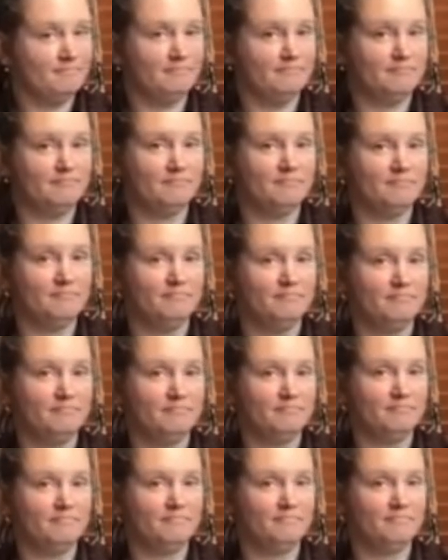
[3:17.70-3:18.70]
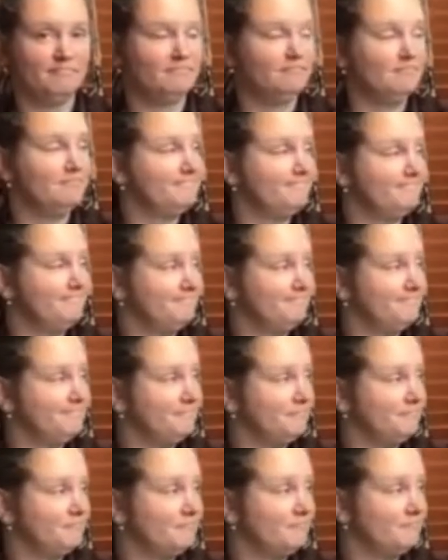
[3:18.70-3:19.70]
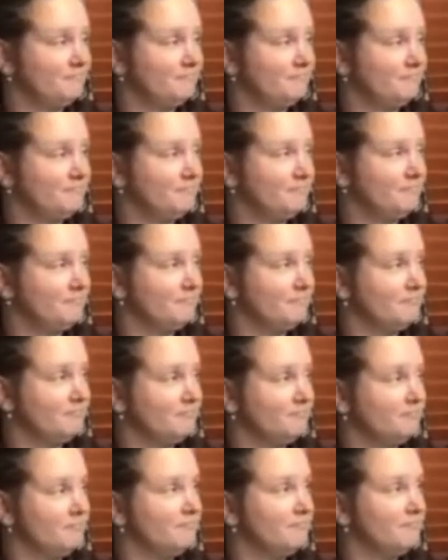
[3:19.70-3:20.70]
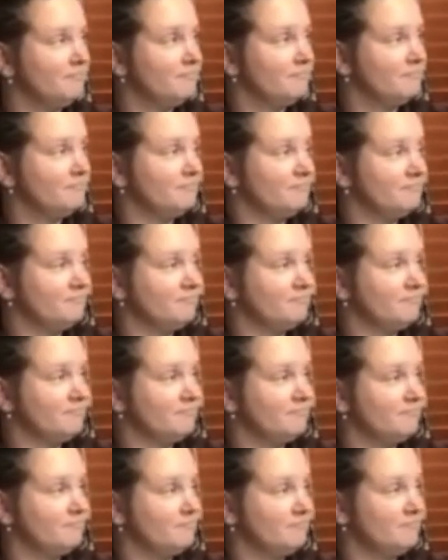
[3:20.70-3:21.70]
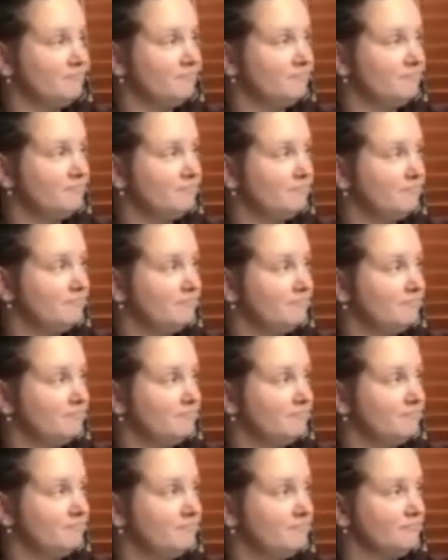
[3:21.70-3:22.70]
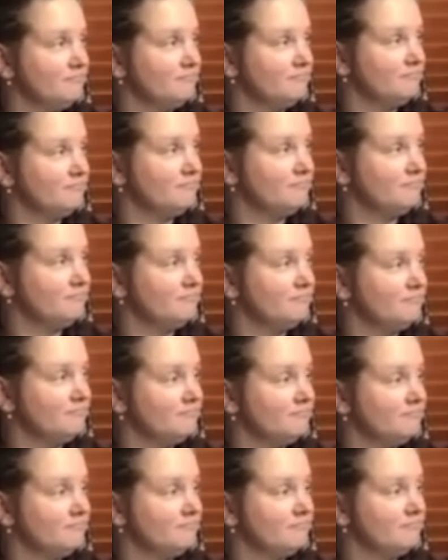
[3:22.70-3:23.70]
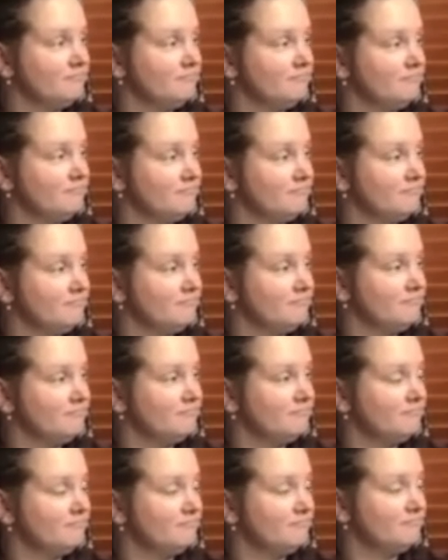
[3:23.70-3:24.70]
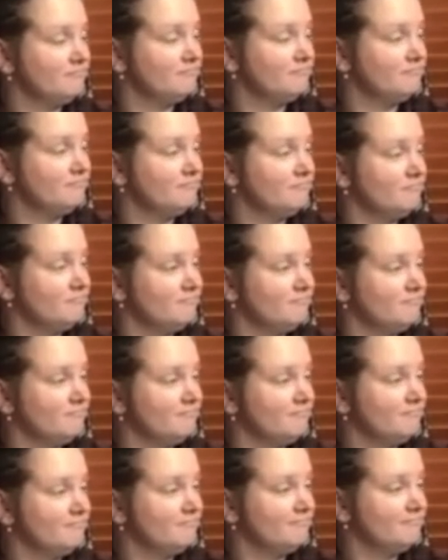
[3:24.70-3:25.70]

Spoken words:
No words are spoken by the person on screen.